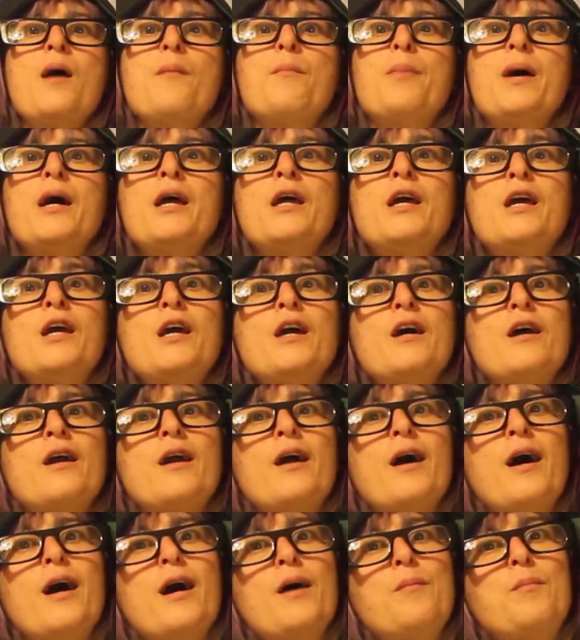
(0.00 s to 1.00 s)
But
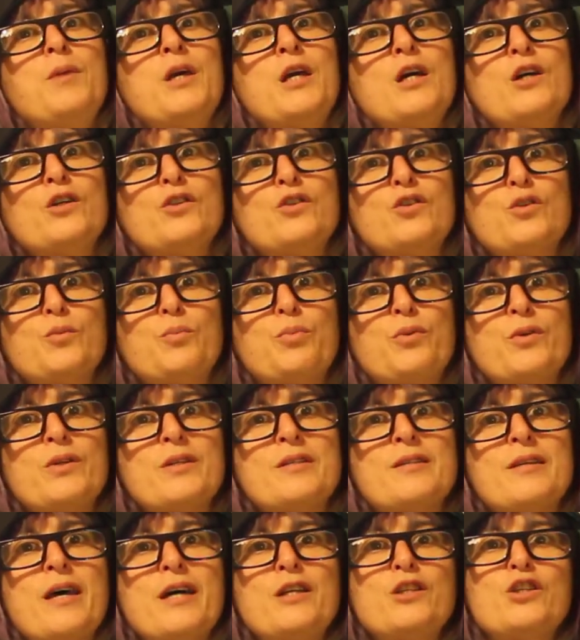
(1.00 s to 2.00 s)
here, I'm here to
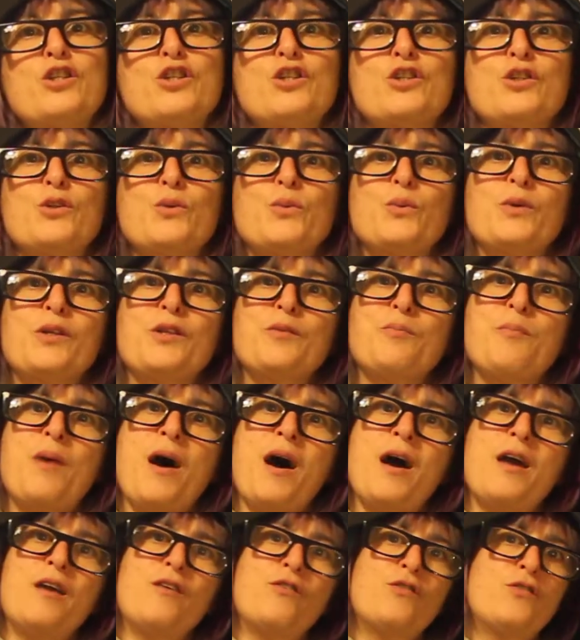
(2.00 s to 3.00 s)
present you with
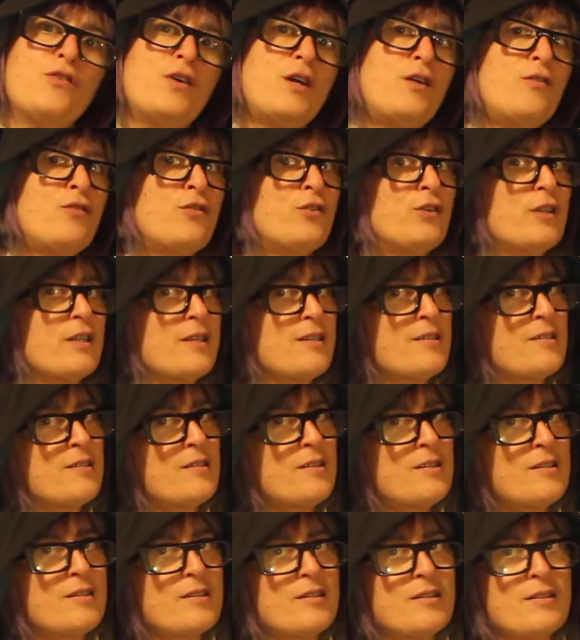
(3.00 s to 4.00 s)
my faithful
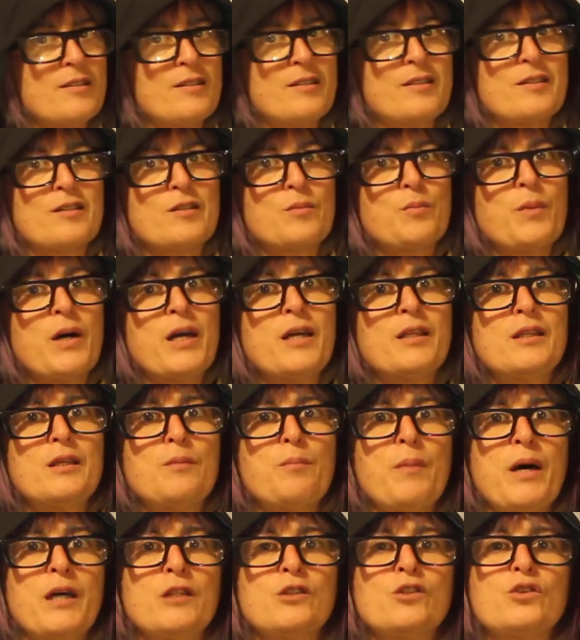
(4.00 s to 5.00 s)
assistant, my
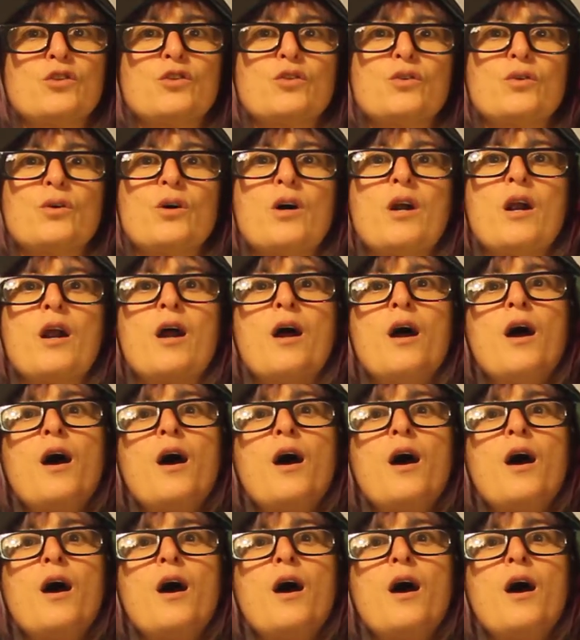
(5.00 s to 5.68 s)
Dementor,